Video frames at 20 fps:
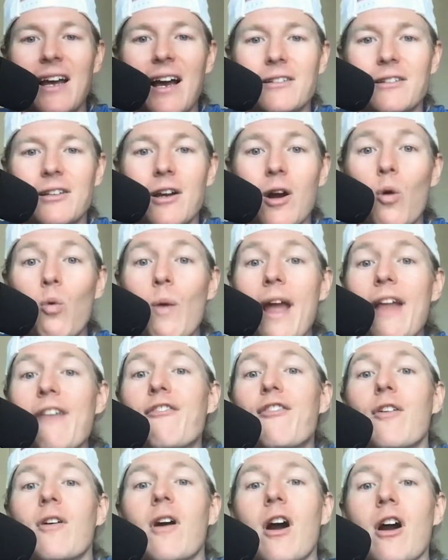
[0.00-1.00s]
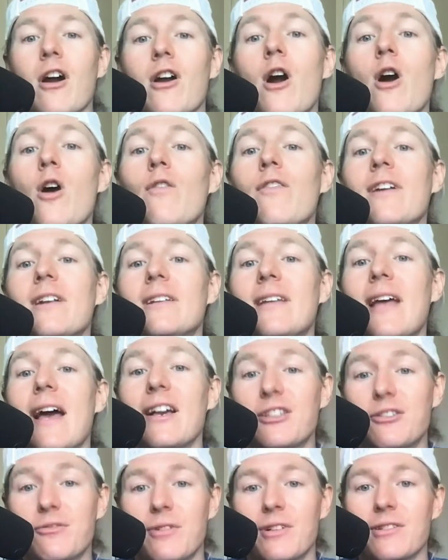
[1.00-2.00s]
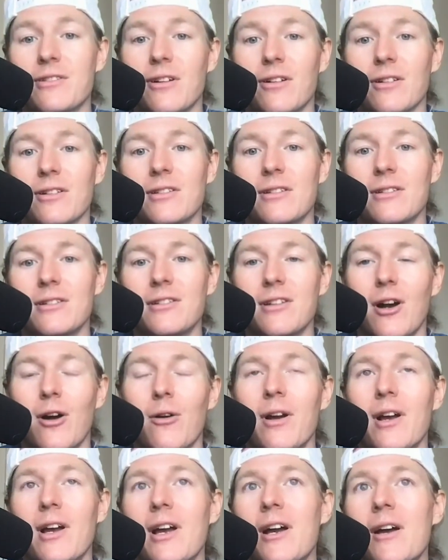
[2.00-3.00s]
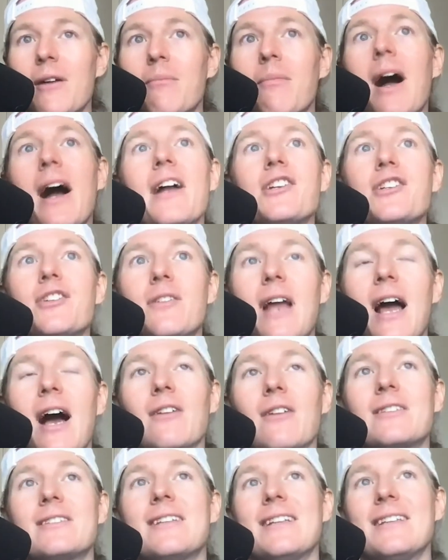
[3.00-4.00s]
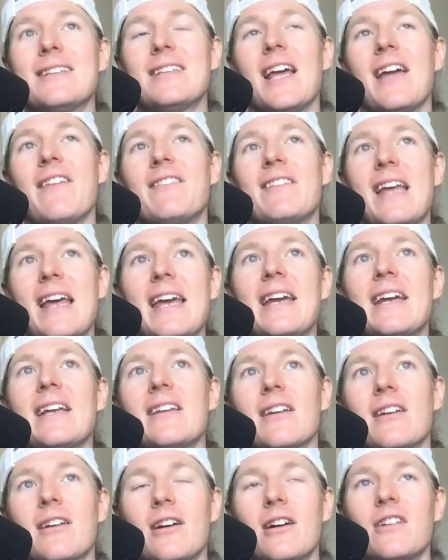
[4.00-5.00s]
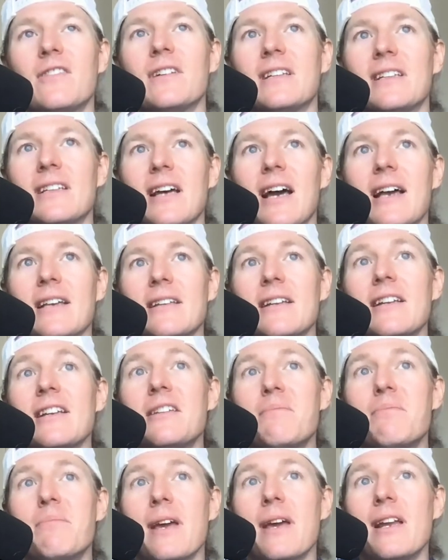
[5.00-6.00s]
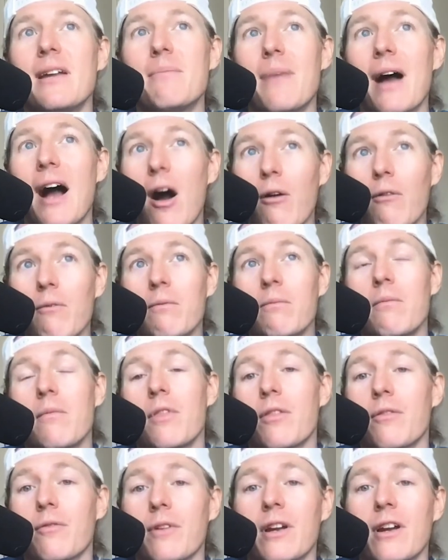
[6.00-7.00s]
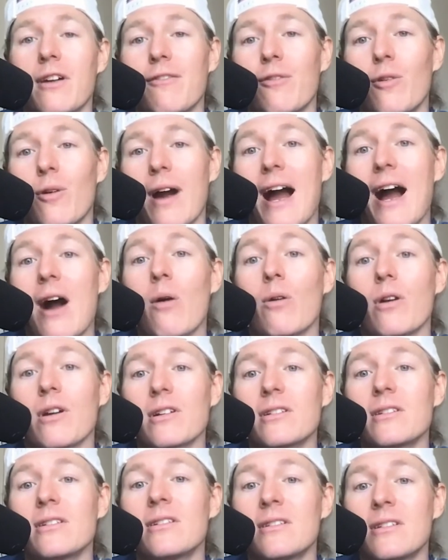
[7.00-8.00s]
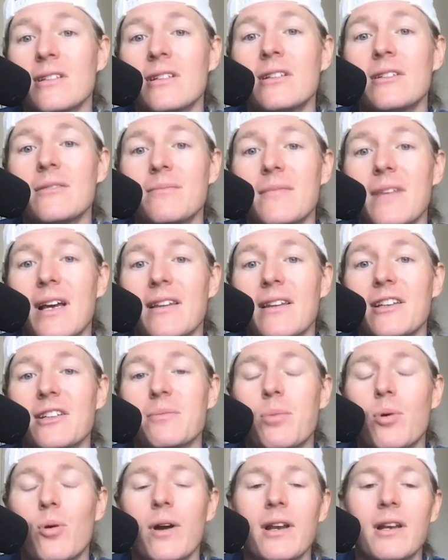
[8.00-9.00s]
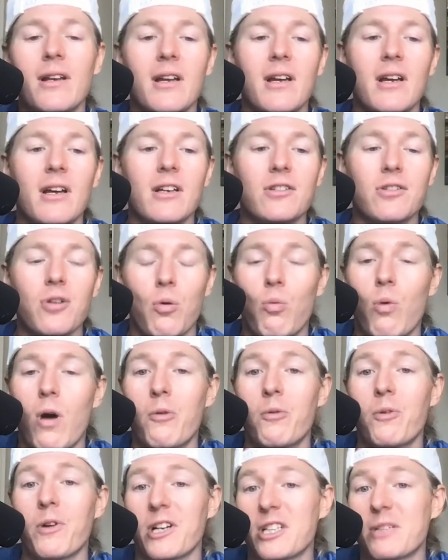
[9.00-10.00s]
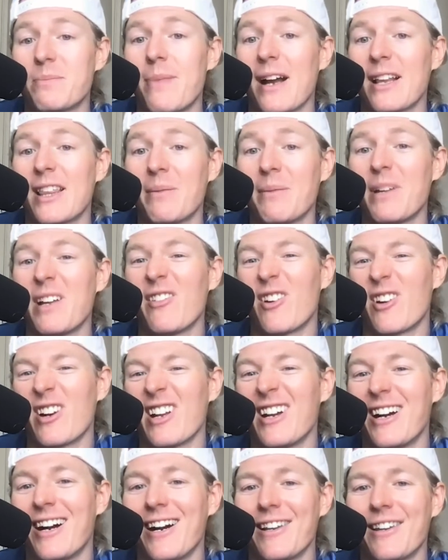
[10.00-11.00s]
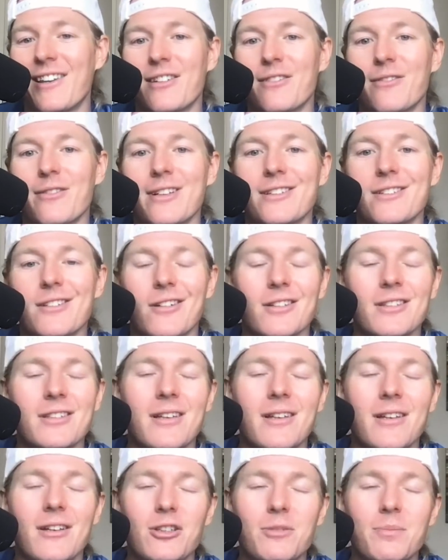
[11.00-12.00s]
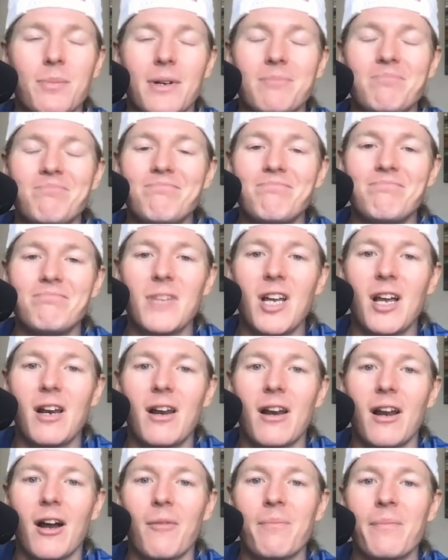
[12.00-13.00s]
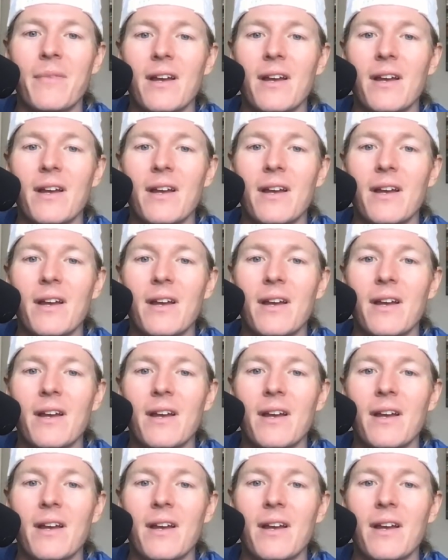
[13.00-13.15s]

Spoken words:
to go wait for our COVID test results. So mind you now, since they've taken the COVID test, it has been about 3 or 4 hours at this point. So one would expect them to have already gotten the results on those, but no.